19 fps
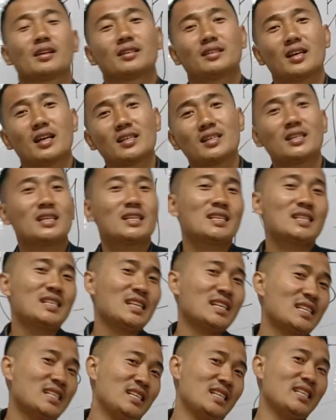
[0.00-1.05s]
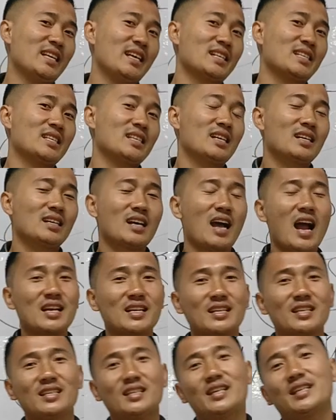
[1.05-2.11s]
Just 60 days,
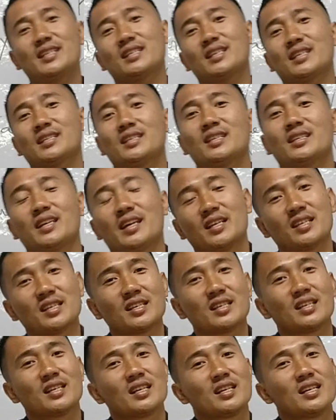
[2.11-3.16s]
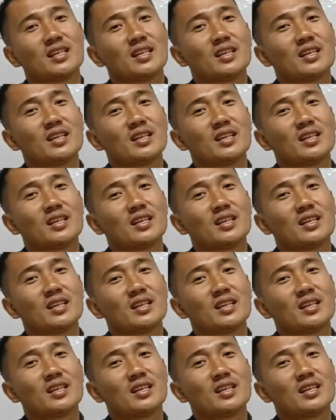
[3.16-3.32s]
hardly 60 days.